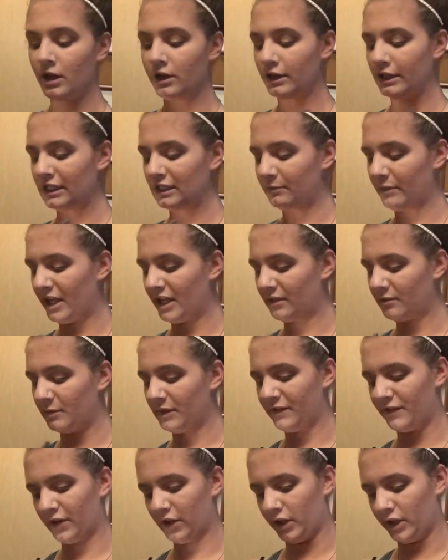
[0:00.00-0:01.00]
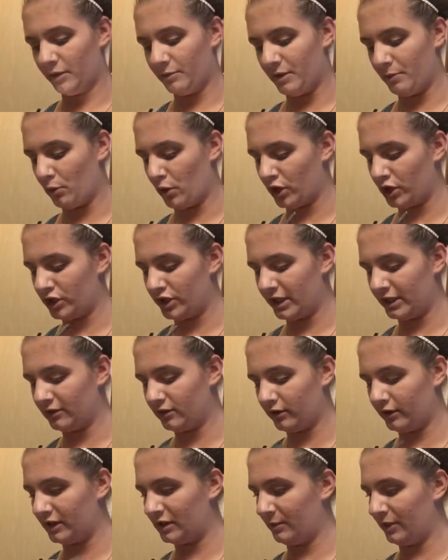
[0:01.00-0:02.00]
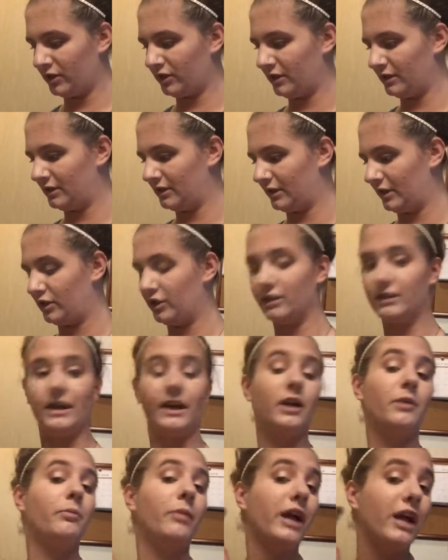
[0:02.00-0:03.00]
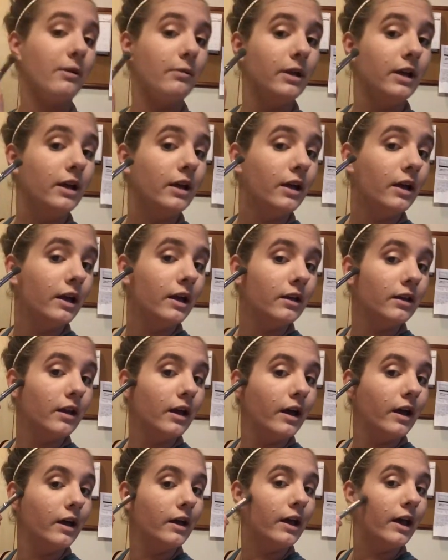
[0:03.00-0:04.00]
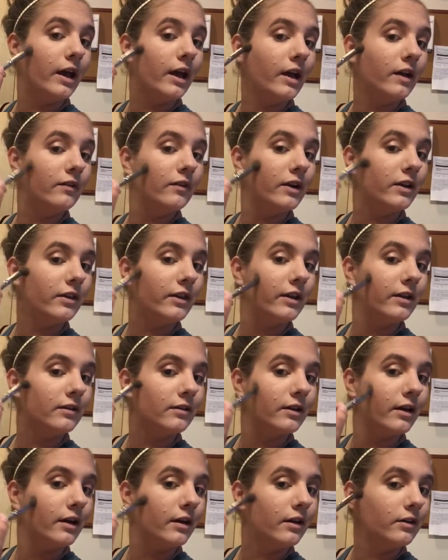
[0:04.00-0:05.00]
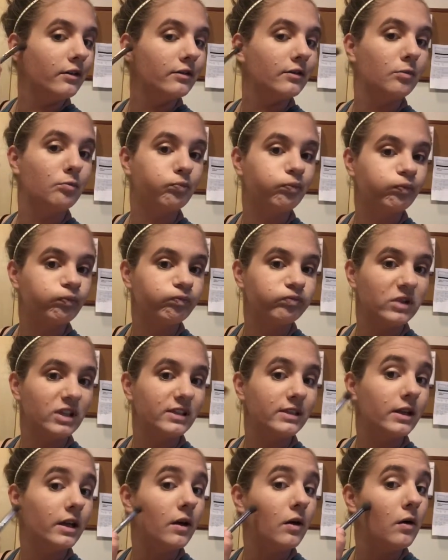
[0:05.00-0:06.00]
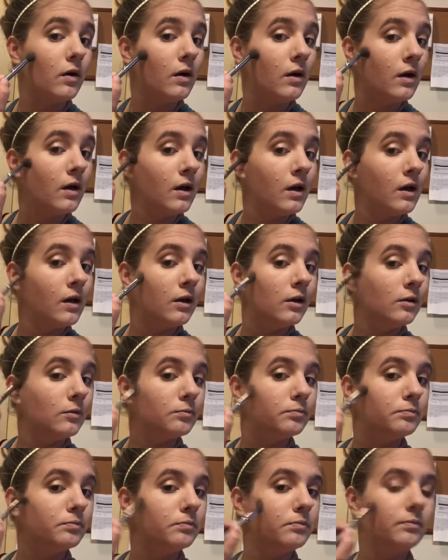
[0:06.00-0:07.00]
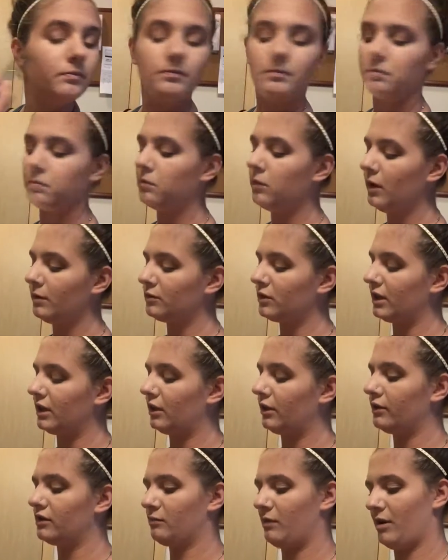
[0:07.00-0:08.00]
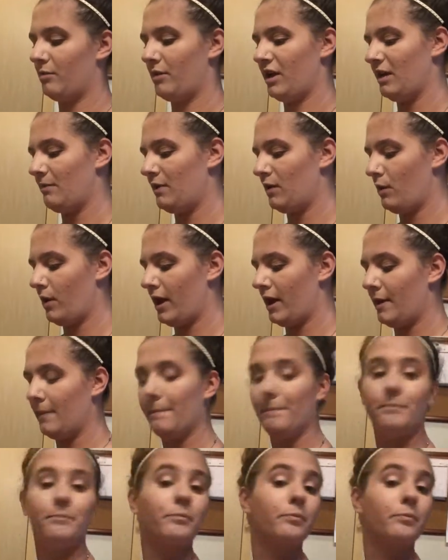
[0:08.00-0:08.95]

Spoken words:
Just makes me feel a little bit more chiseled, especially since I just had a baby and like everything's kind of just still. I'm trying to lose my baby weight